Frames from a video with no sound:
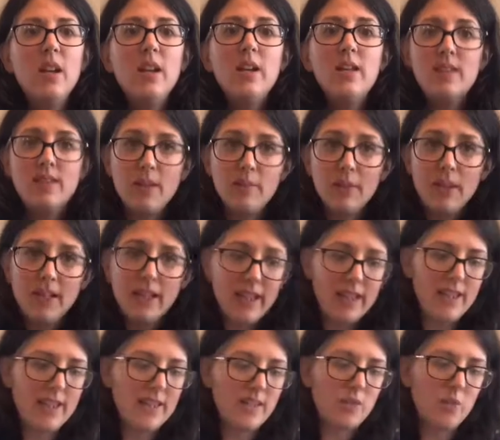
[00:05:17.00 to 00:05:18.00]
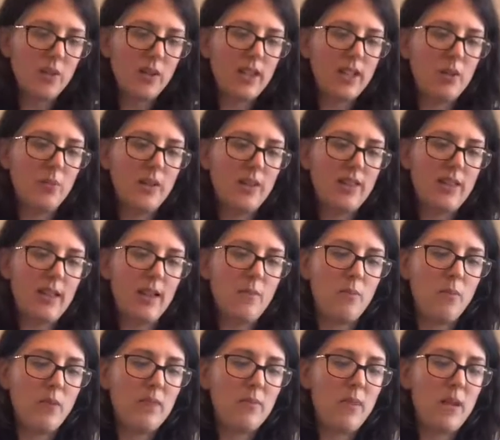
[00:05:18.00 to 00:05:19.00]
Something like this, working with
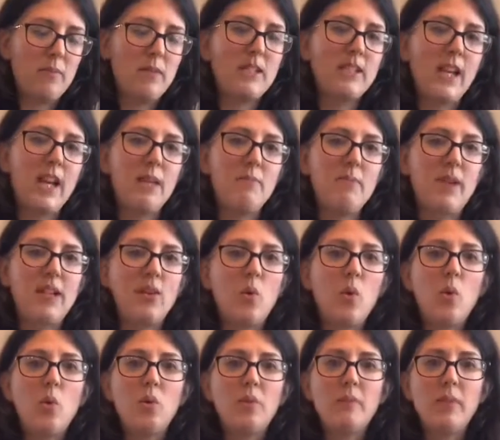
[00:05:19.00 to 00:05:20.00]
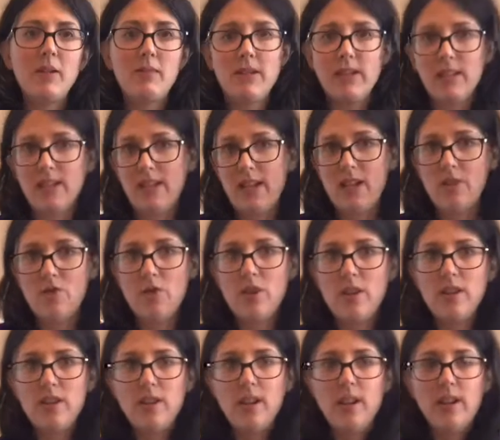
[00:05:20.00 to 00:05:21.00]
baby time, might hold baby's
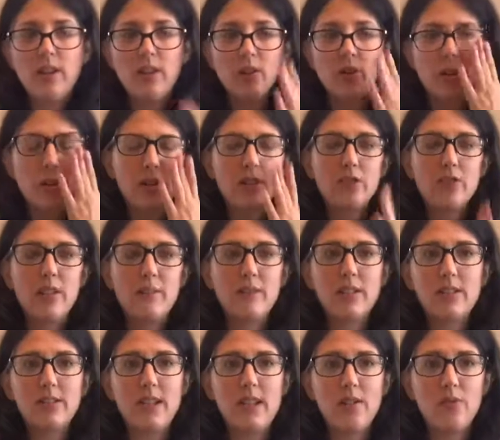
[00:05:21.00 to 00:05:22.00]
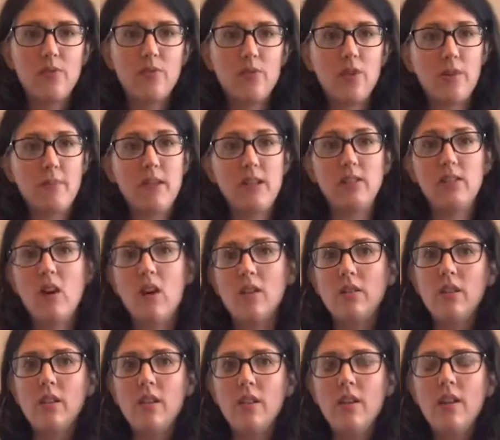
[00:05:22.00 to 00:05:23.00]
attention and encourage them to stay on their tummy
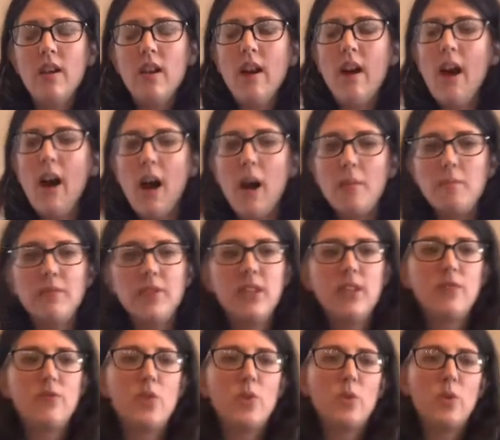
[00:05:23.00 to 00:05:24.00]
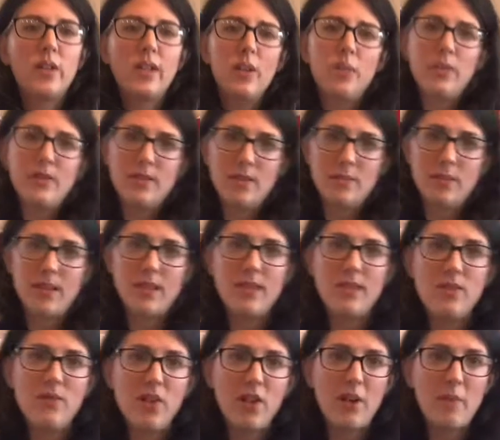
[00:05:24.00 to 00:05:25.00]
longer than if you're working with something
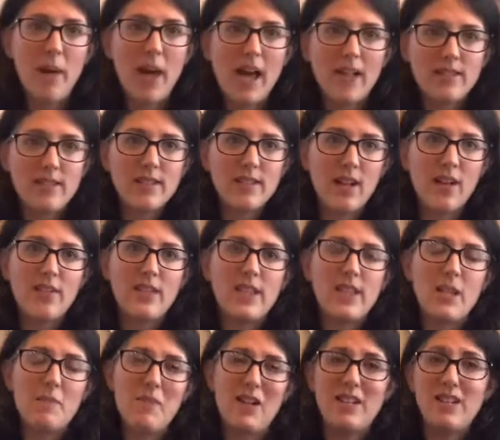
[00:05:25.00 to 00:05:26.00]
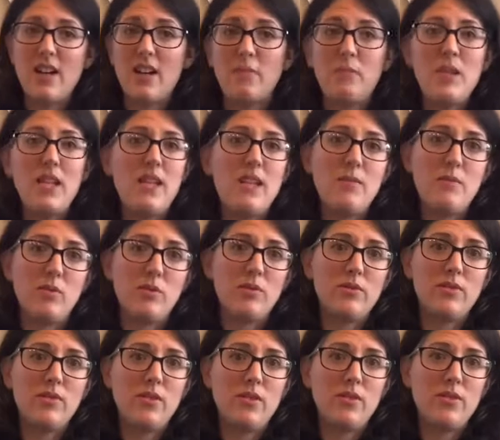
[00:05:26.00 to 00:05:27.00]
that's very pastel that they might not be able
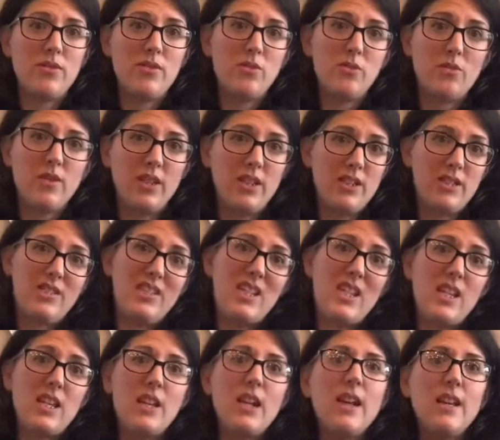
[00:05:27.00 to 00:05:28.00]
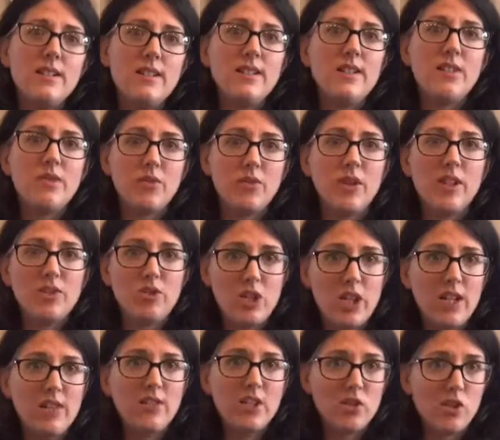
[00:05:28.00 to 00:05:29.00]
to really see and to
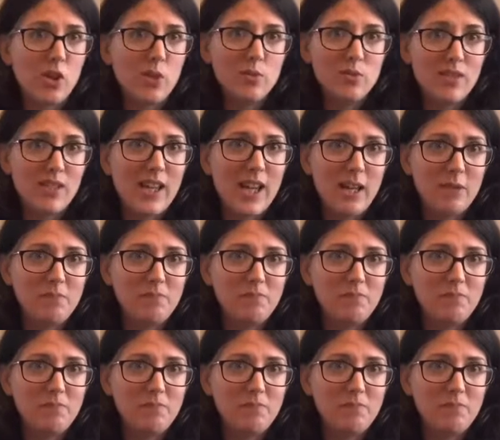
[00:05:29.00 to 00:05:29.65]
differentiate the tones yet.